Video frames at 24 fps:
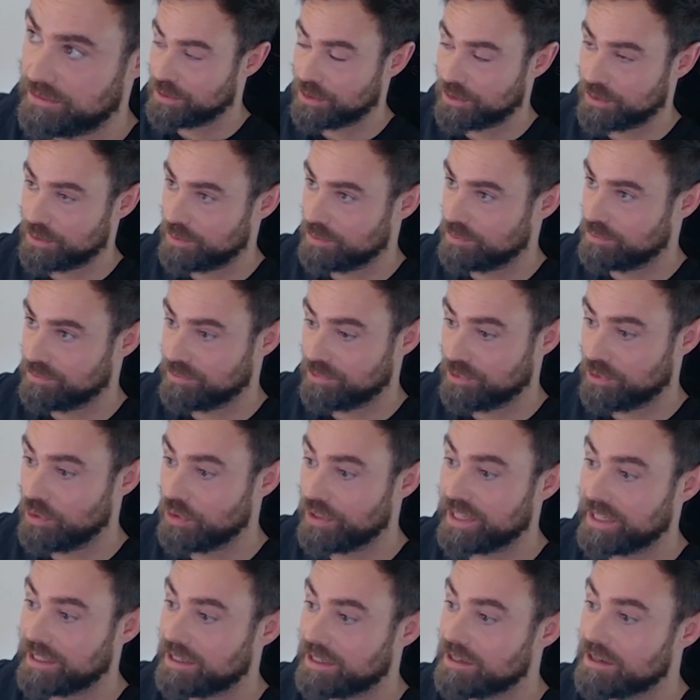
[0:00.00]
So
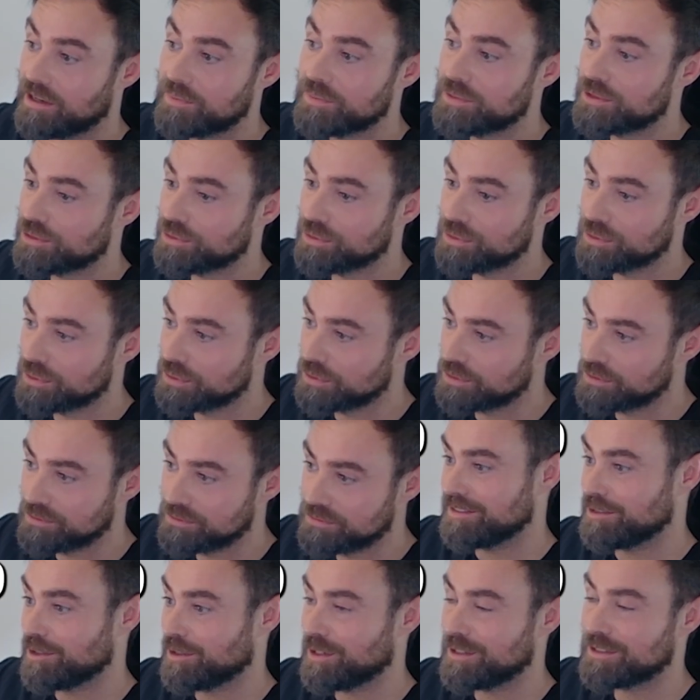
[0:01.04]
hooking it up to
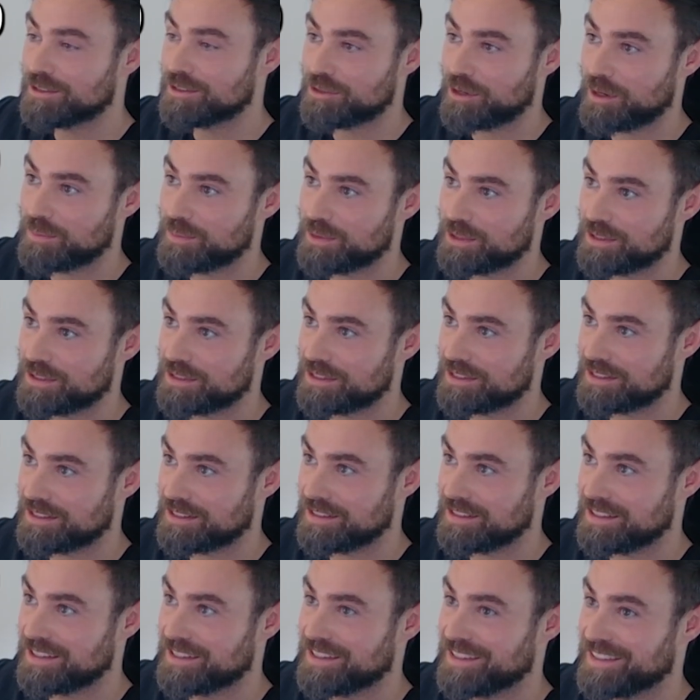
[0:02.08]
Donald Trump's
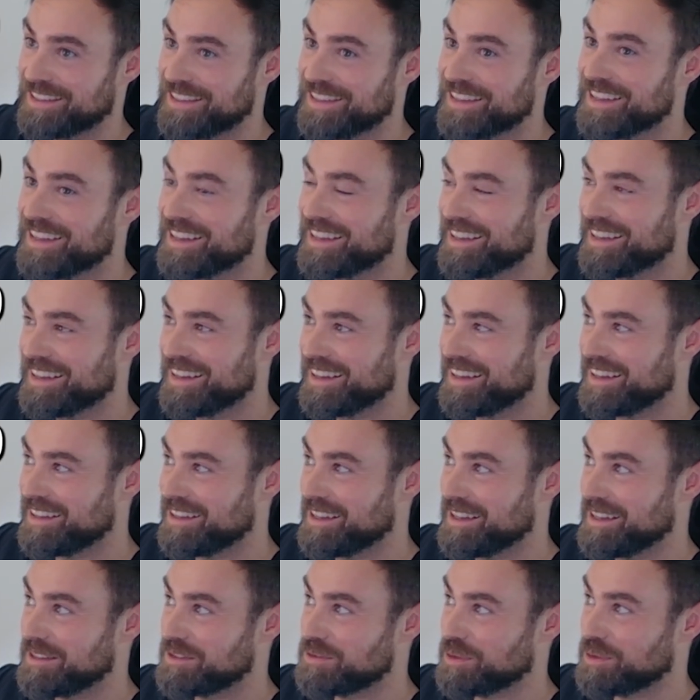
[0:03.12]

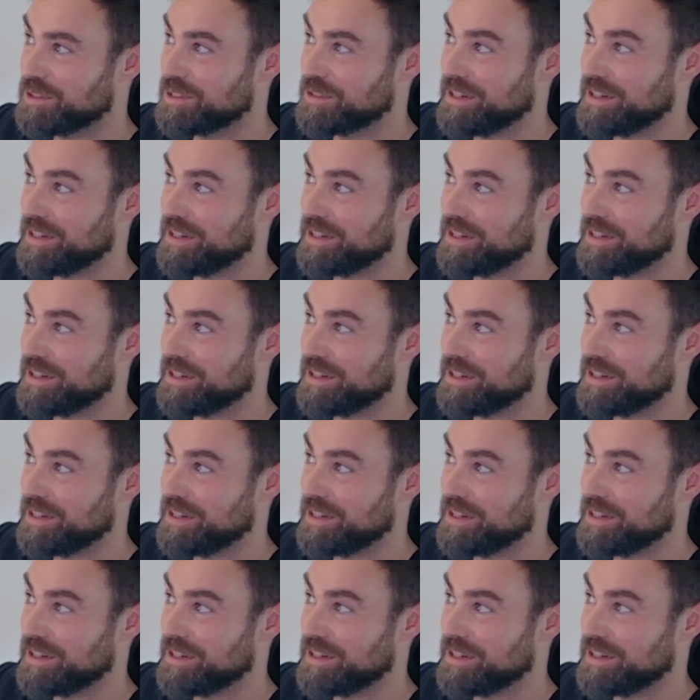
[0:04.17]
Twitter